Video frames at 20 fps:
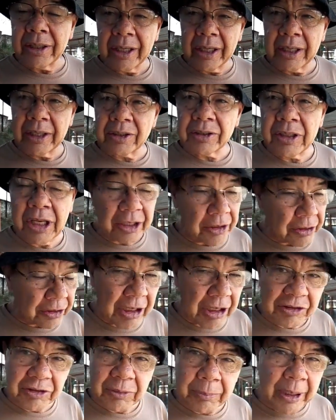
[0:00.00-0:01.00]
It either
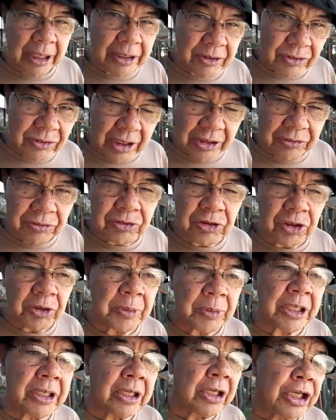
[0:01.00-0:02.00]
doesn't make sense to
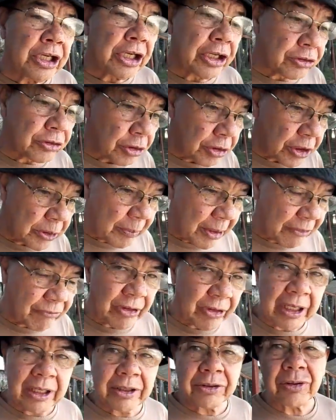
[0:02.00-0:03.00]
me, it's hurting my
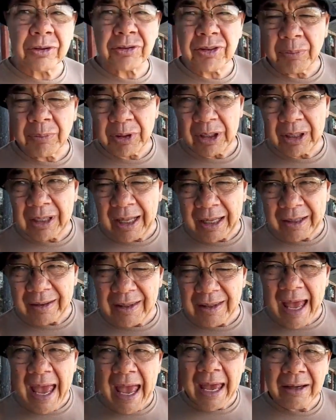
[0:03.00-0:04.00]
feelings, or something like
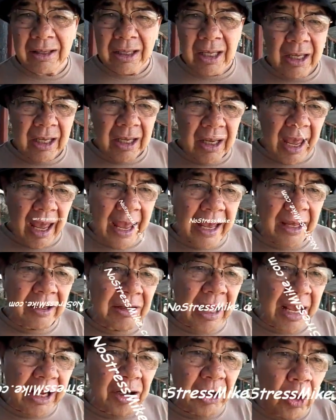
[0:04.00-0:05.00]
that, and
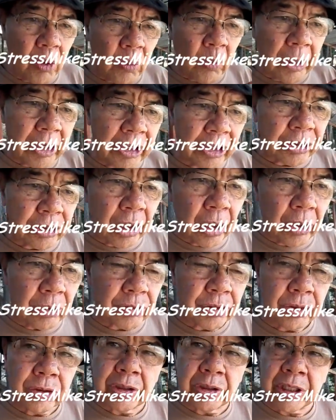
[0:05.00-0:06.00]
they don't want to go
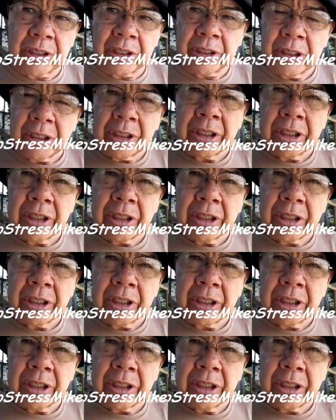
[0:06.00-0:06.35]
to the